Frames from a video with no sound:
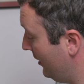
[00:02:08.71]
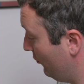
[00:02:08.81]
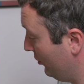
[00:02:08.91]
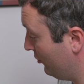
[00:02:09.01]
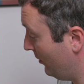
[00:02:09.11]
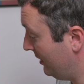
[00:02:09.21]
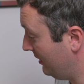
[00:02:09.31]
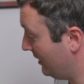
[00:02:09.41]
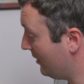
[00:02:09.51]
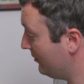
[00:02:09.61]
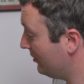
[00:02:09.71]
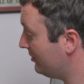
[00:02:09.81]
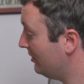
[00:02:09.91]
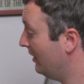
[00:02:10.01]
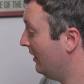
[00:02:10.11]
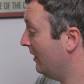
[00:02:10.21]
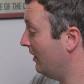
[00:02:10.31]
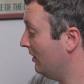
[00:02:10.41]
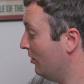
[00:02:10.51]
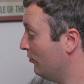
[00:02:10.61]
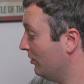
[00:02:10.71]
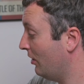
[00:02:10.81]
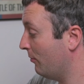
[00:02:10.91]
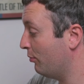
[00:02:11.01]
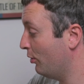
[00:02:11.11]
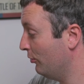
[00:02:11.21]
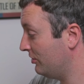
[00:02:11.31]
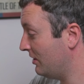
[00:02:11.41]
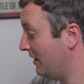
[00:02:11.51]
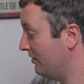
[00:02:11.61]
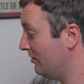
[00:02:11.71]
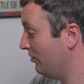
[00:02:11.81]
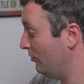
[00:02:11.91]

and 120 carriers along with their Pro stand,